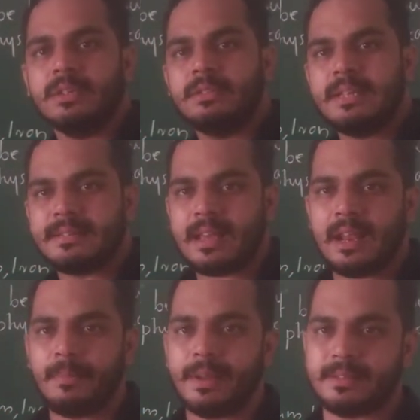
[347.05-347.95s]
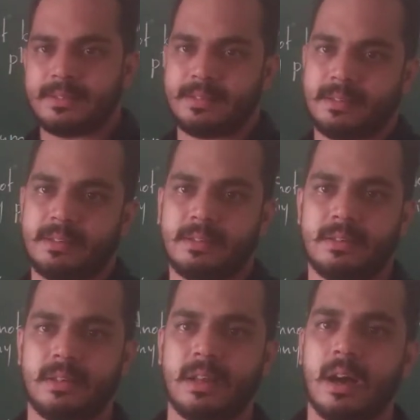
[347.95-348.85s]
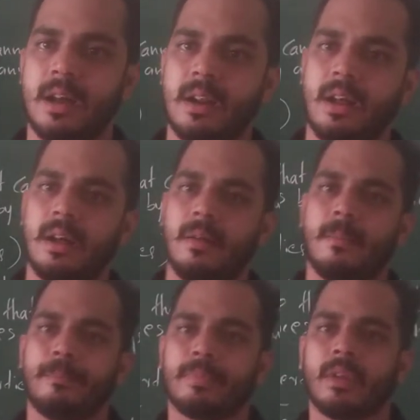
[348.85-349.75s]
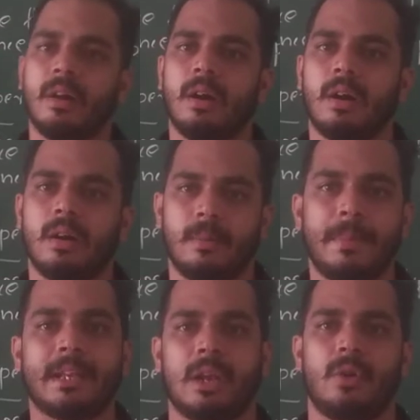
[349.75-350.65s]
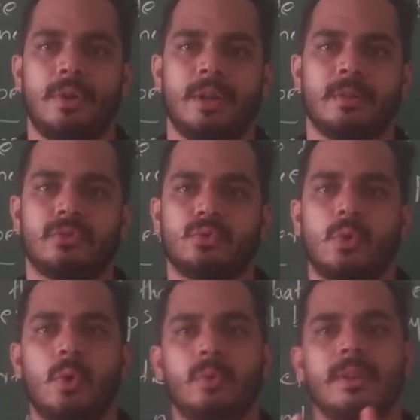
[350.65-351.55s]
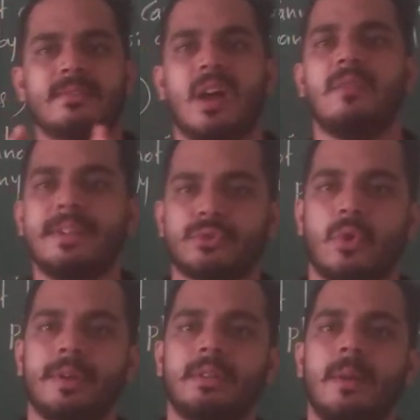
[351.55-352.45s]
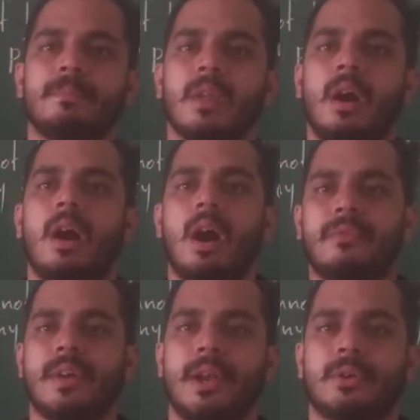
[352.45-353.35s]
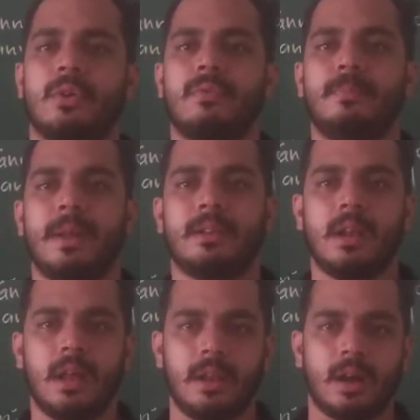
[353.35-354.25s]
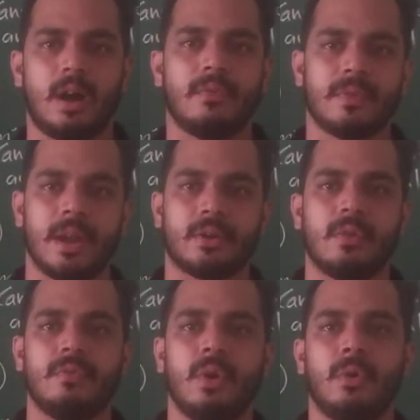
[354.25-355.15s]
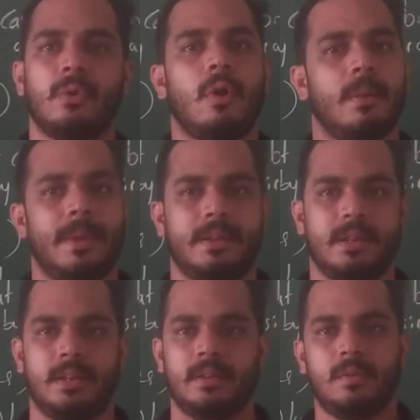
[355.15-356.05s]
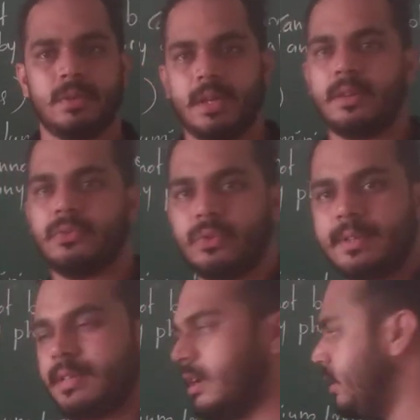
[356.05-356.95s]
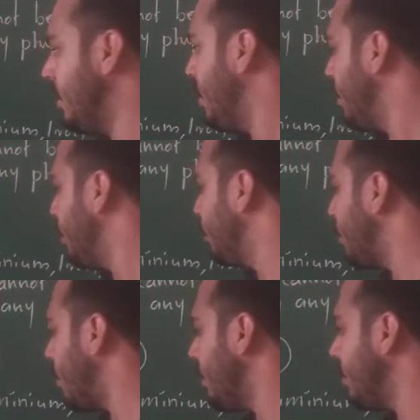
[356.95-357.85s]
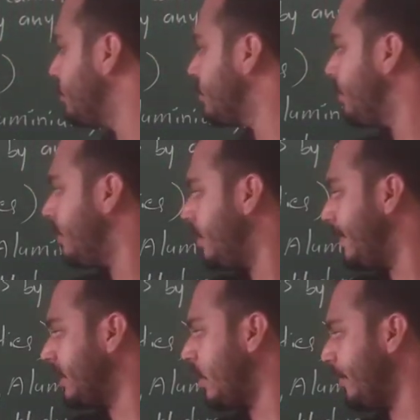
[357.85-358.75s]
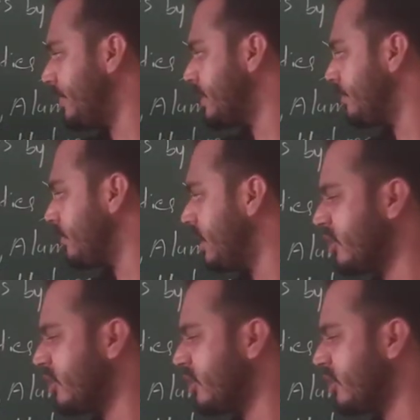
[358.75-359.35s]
These elements are metalloid. So it is always showing the half character of metal and half character of non-metal. Okay, so these are non-metalloids.